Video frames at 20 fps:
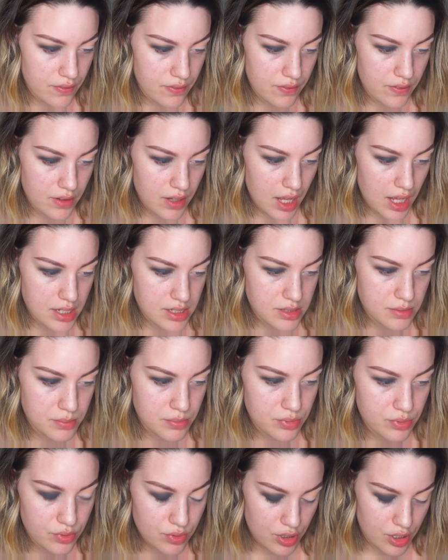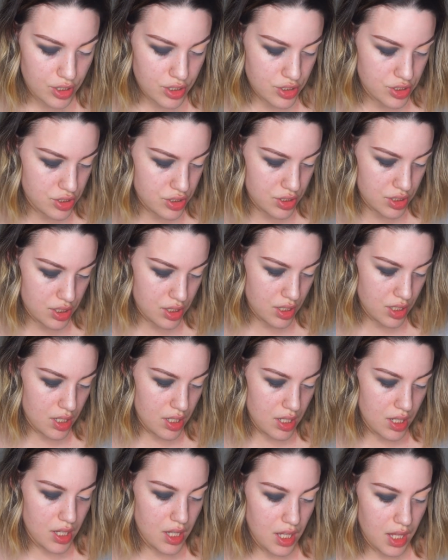flat brush,
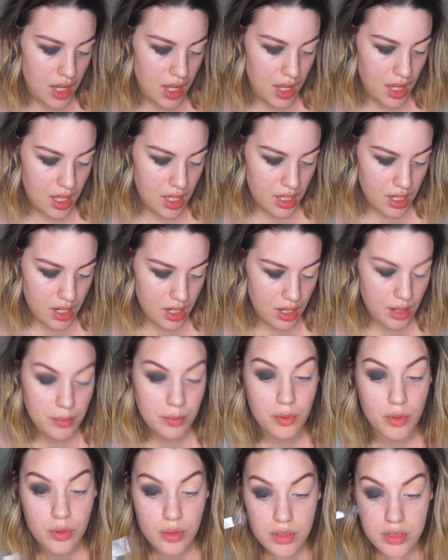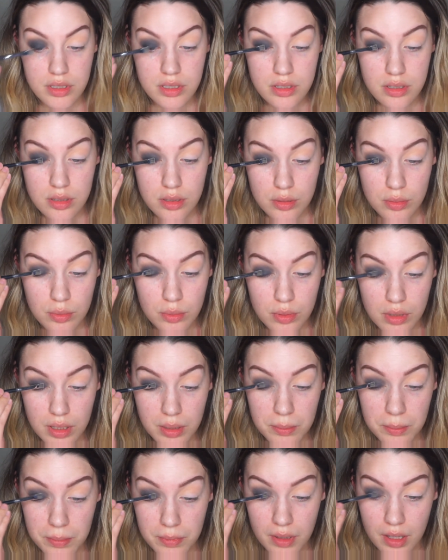and I'm going to
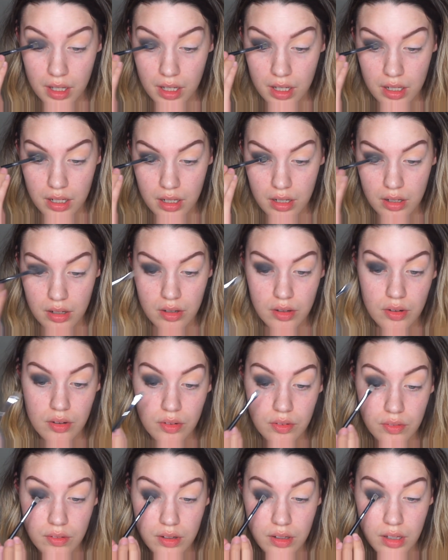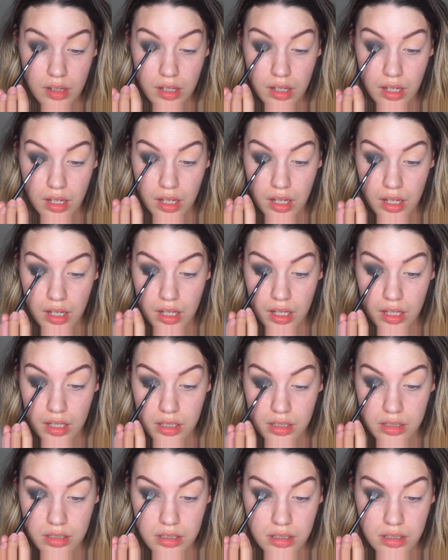sweep that all over the eye.